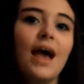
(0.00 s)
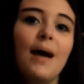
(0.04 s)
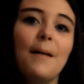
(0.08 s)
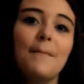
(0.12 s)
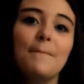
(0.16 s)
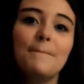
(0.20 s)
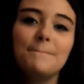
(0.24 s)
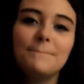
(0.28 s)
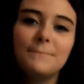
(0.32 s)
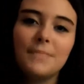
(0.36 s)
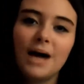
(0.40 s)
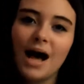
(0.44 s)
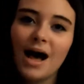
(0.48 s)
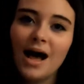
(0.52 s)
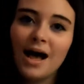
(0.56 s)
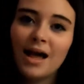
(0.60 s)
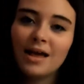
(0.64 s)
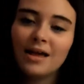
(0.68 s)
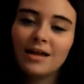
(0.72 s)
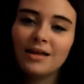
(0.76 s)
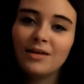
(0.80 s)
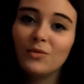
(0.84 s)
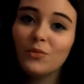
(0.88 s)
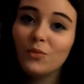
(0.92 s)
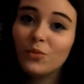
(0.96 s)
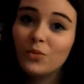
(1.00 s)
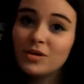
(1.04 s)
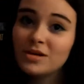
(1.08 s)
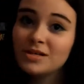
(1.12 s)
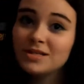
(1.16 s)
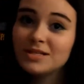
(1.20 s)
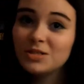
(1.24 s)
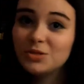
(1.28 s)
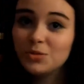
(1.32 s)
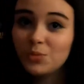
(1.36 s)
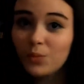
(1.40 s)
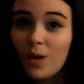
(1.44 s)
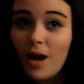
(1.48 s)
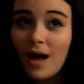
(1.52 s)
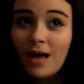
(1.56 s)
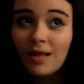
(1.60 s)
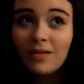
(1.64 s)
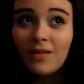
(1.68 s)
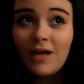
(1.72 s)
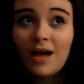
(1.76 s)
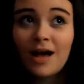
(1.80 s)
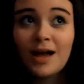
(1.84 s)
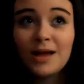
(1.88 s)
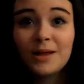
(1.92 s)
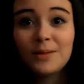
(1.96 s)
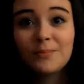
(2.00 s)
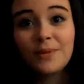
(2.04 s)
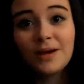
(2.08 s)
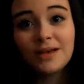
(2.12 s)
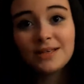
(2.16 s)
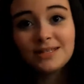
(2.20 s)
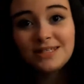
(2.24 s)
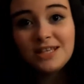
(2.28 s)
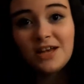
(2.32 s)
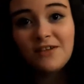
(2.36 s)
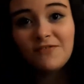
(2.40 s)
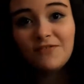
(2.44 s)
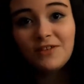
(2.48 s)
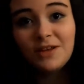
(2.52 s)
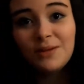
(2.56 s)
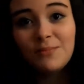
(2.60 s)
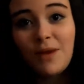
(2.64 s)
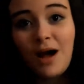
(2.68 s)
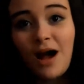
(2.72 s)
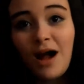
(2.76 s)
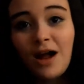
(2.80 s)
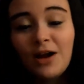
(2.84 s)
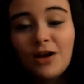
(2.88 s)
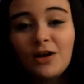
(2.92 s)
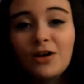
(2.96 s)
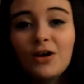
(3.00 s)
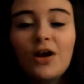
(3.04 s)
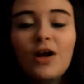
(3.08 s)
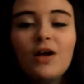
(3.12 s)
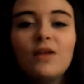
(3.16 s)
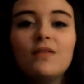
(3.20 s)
Mine was Twilight by Stephanie Meyer.